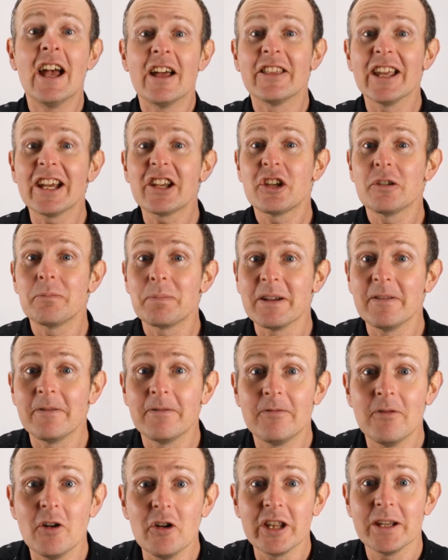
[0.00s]
That could be
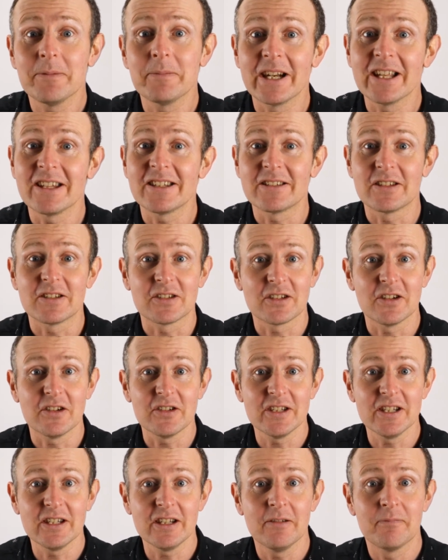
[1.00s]
40 minutes
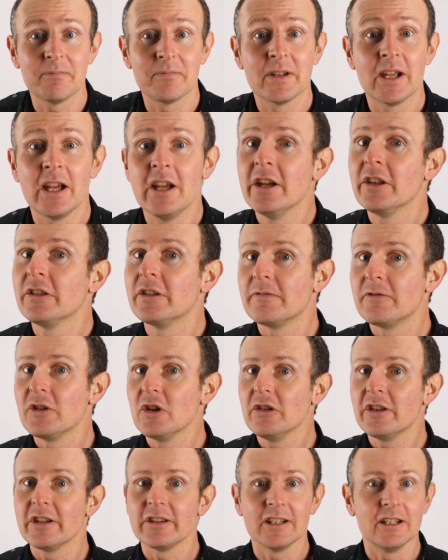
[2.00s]
discussing the
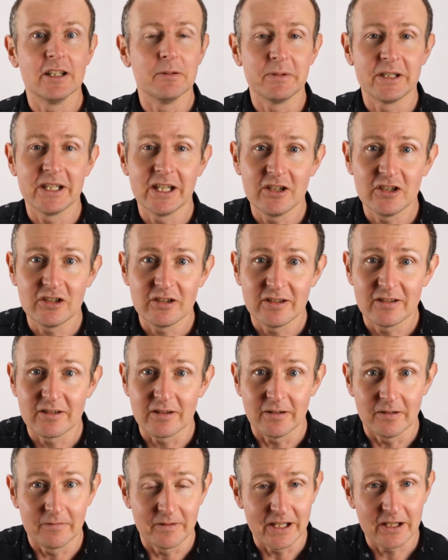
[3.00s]
view that the limitations
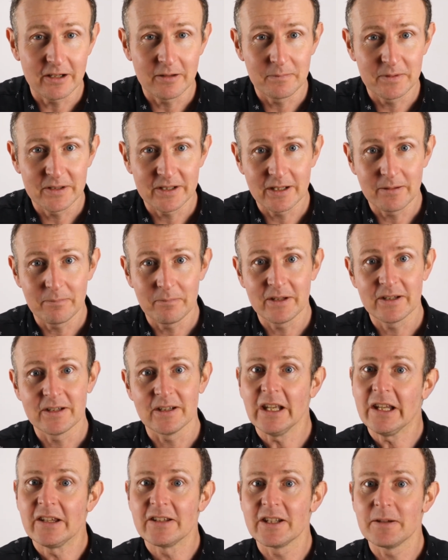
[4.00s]
of income statements
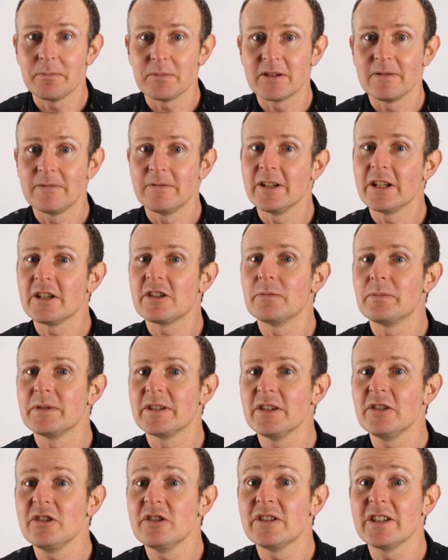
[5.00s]
and statements of financial
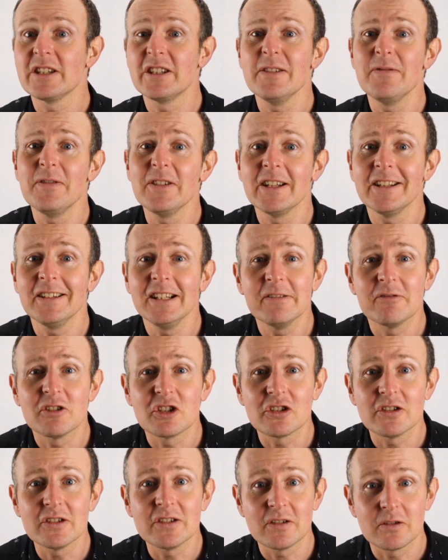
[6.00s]
position significantly
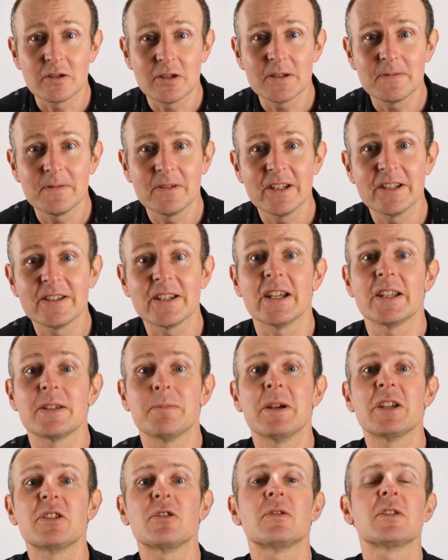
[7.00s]
reduce their usefulness as
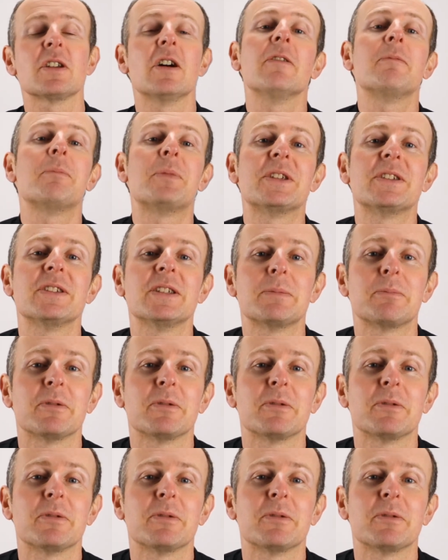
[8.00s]
measures of business